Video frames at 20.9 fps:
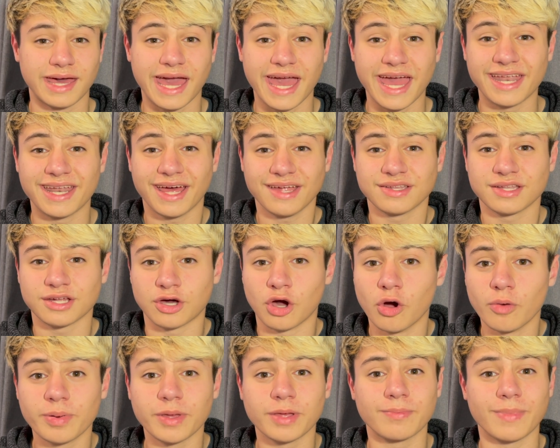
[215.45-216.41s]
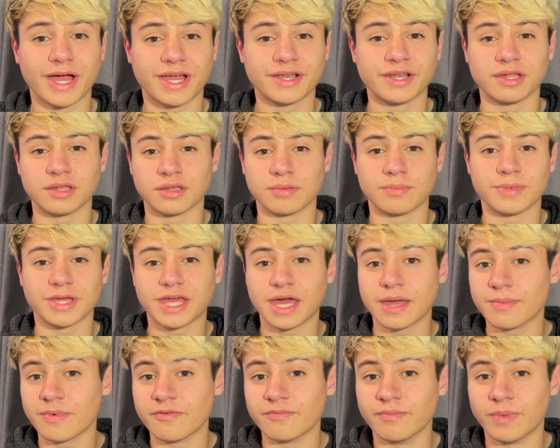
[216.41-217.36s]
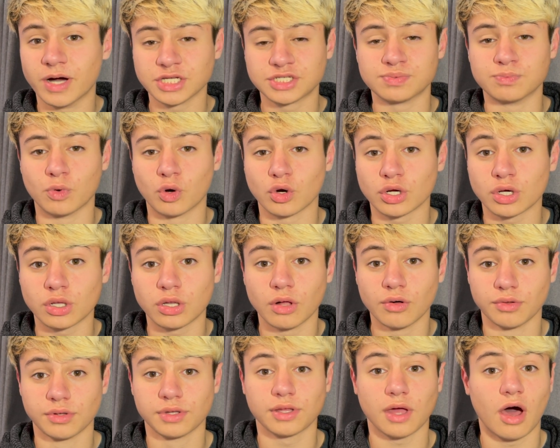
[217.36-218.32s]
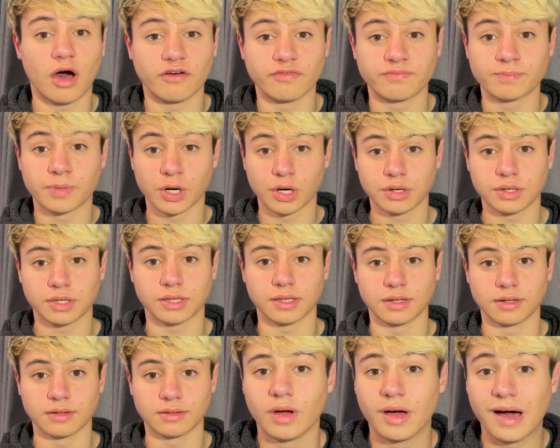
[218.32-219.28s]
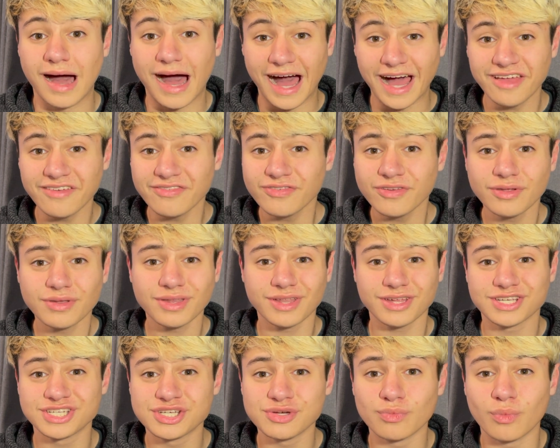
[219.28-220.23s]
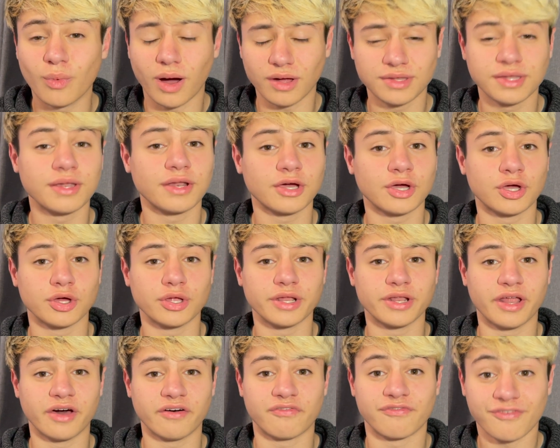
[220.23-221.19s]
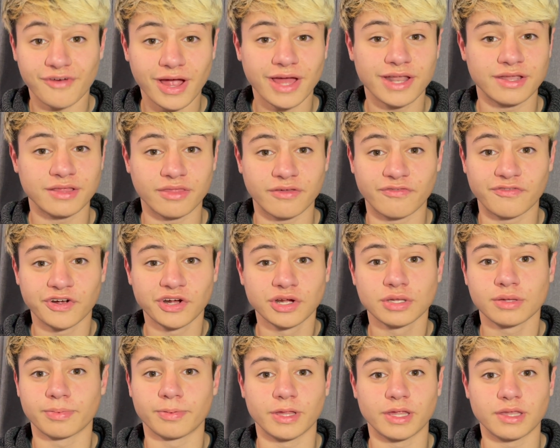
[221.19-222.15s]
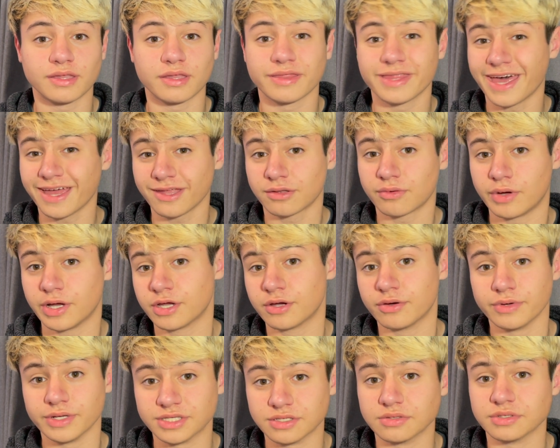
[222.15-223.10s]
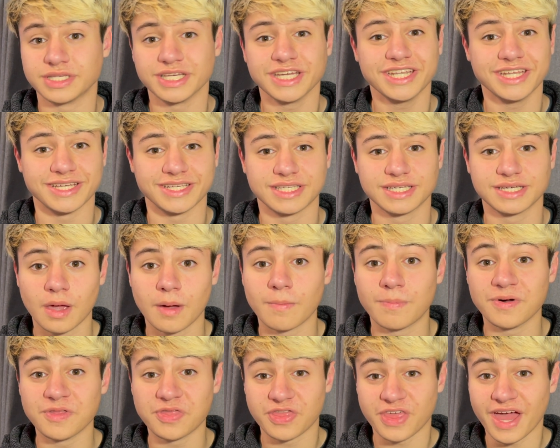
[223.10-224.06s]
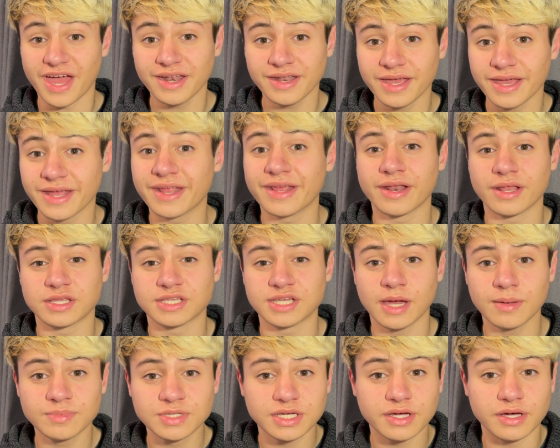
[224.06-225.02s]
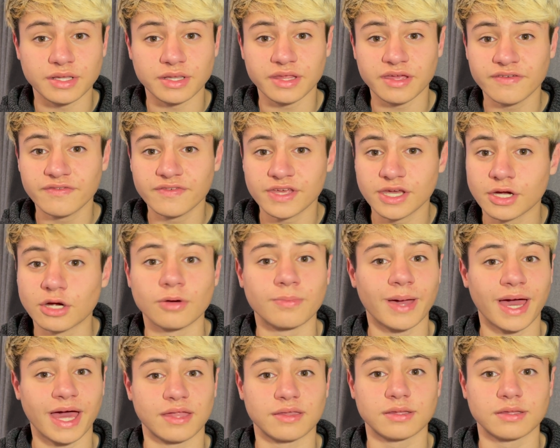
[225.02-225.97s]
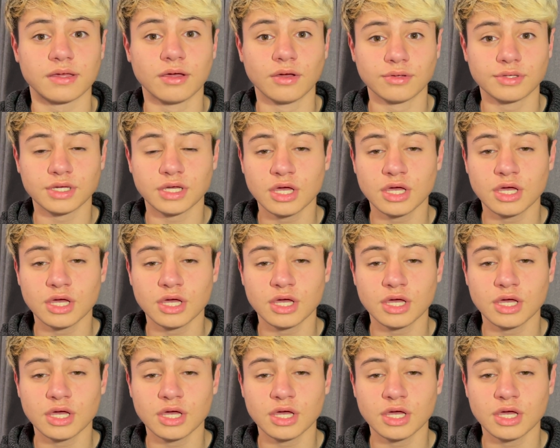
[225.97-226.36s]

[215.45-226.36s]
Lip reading: and as a coping mechanism became a much more closed off person. Ai feels like she wasn't a good enough friend in the first place, and that's why Koito did it. But then, in an attempt to alleviate her past guilt,